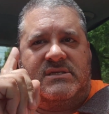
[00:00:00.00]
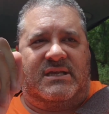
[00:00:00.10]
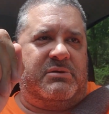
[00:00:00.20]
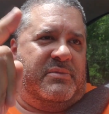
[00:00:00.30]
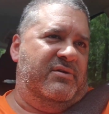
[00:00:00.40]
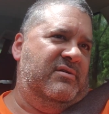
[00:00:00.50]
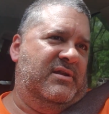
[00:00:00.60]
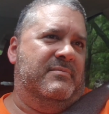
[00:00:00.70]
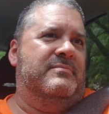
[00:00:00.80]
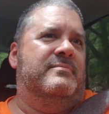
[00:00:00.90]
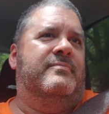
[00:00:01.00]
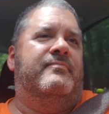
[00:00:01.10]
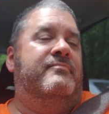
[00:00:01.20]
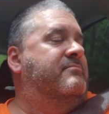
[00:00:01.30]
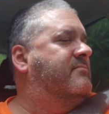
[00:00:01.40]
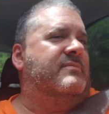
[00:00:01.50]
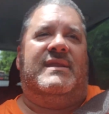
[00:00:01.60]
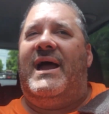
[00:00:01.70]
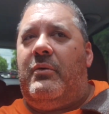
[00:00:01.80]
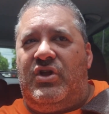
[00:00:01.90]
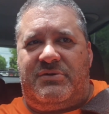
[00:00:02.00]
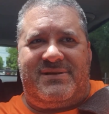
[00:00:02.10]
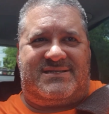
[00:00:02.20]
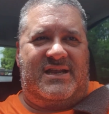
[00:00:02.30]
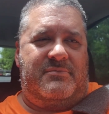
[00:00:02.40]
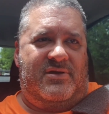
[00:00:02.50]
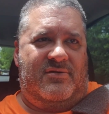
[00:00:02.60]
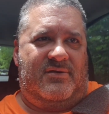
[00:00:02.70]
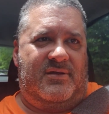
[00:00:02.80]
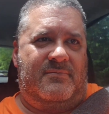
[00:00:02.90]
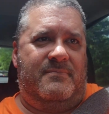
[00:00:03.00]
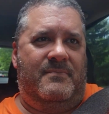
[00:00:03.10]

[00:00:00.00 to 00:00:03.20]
Some immunity. Not 100% immunity.